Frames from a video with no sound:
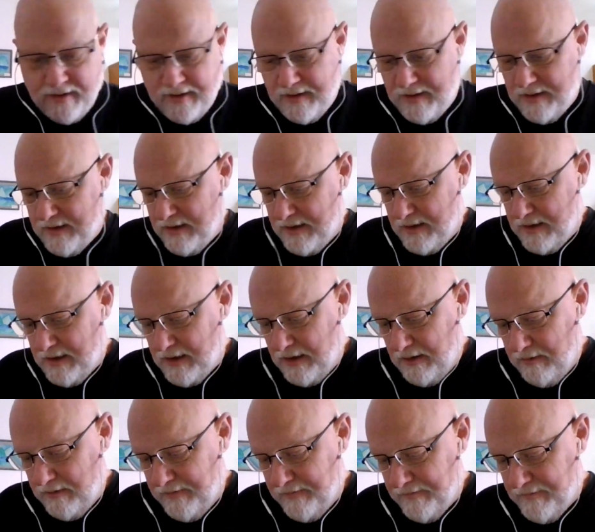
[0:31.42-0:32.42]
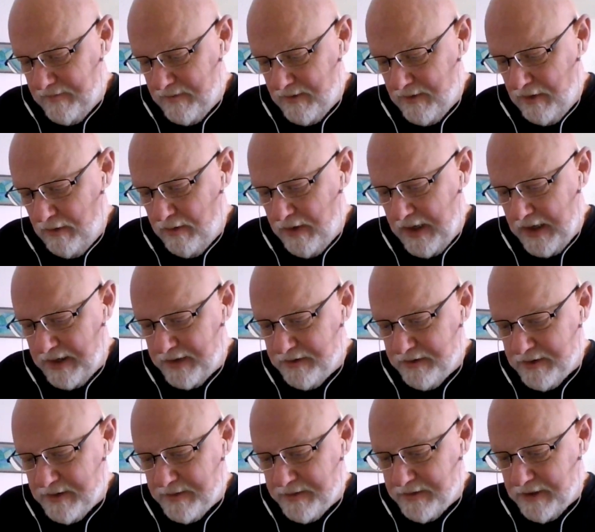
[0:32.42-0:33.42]
And I don't even, oh yeah, I do
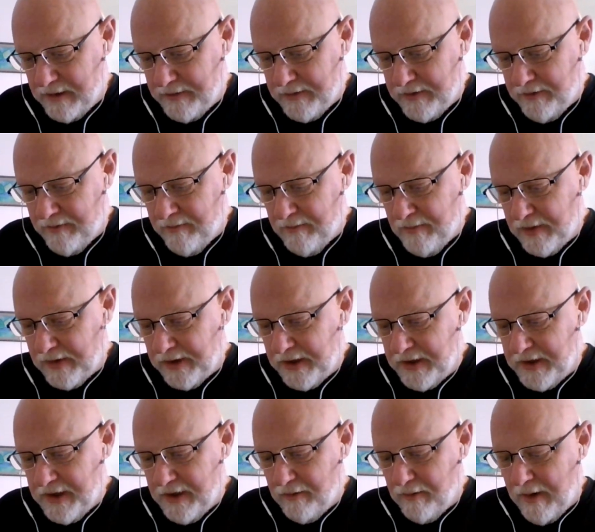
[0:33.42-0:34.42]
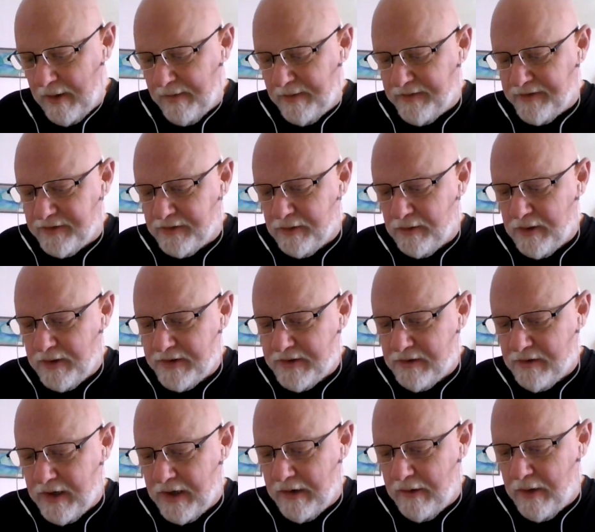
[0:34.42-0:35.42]
subscribe to Melinda at Web of Stories.
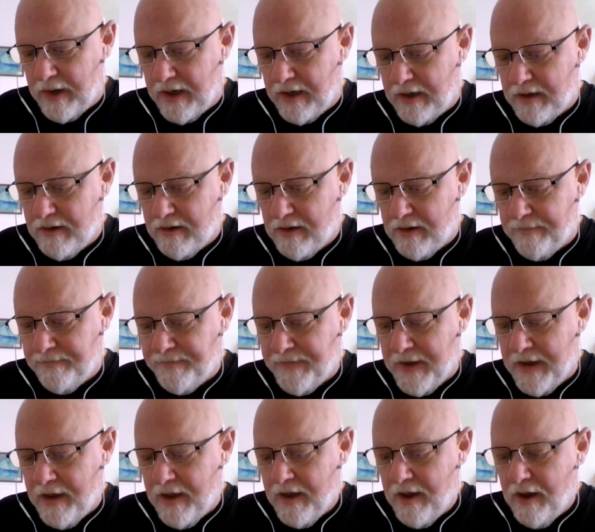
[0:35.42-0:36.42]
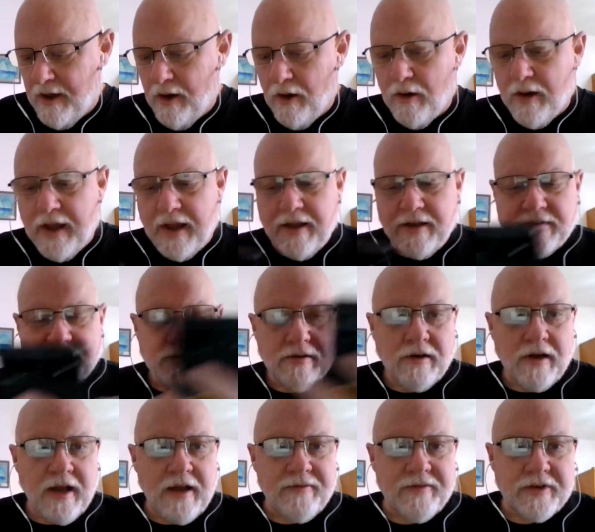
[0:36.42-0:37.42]
Okay, great, good. Okay, so
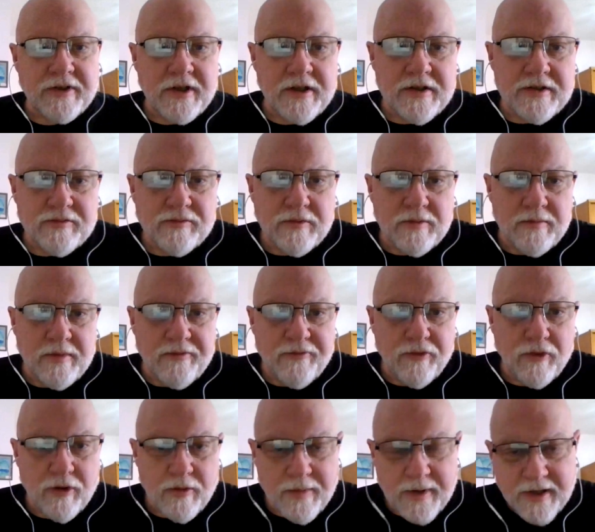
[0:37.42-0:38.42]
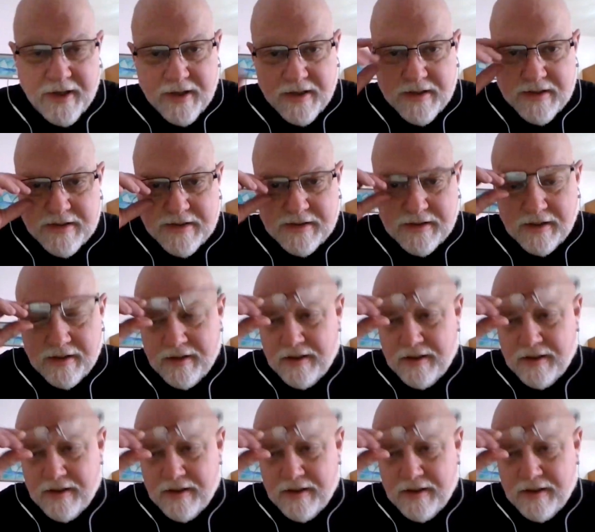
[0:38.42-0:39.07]
I haven't done this one before because